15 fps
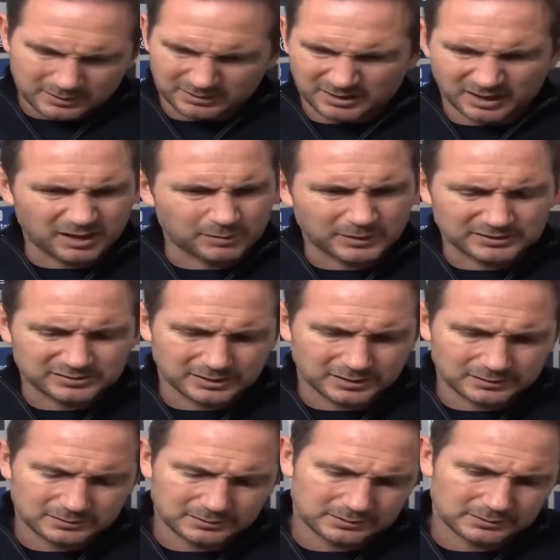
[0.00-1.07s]
and calm,
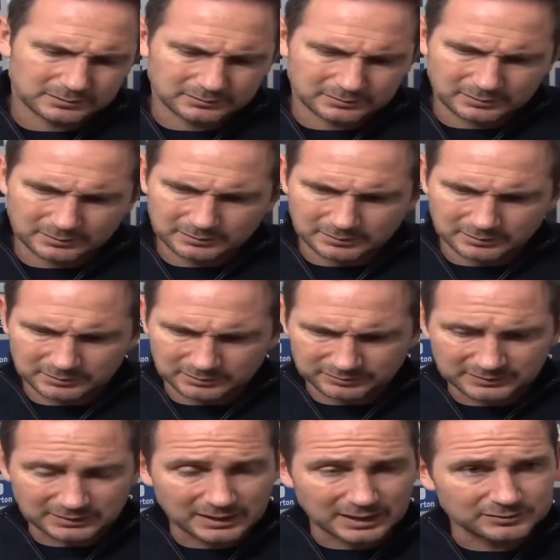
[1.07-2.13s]
actually. And I
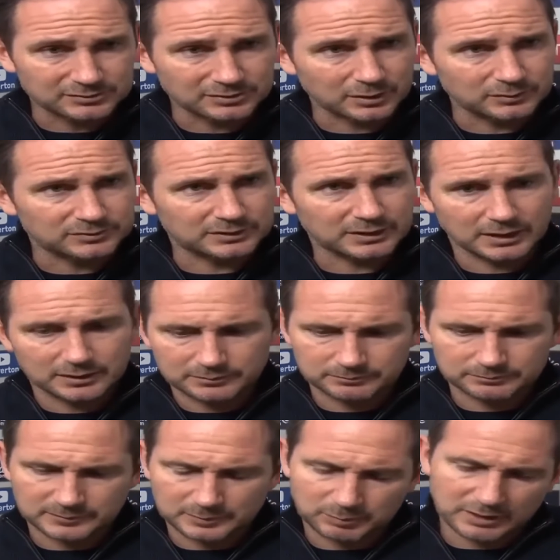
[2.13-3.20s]
think the lads showed today,
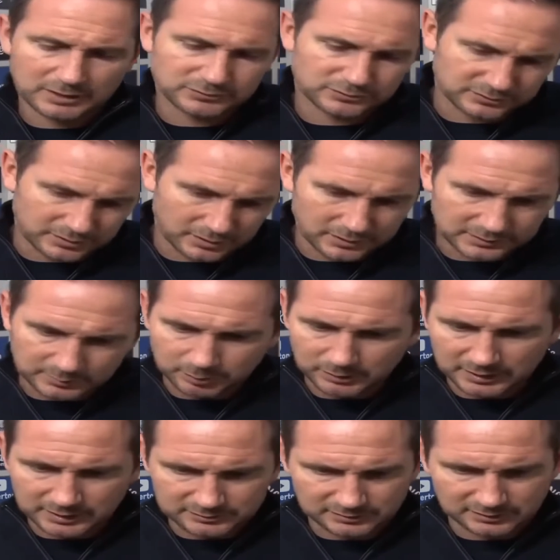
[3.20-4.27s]
the players who started, the
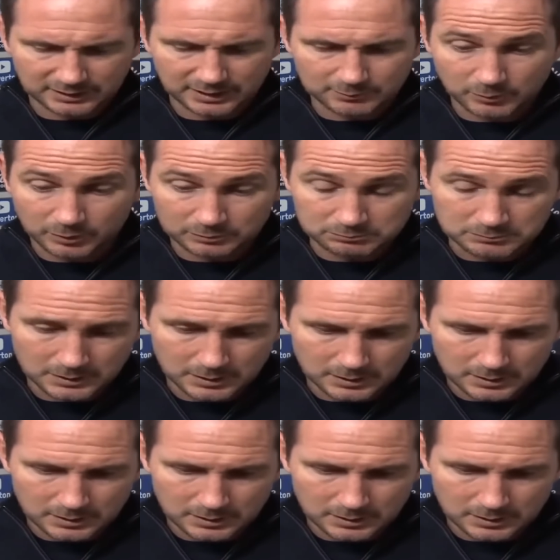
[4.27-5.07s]
players that came on,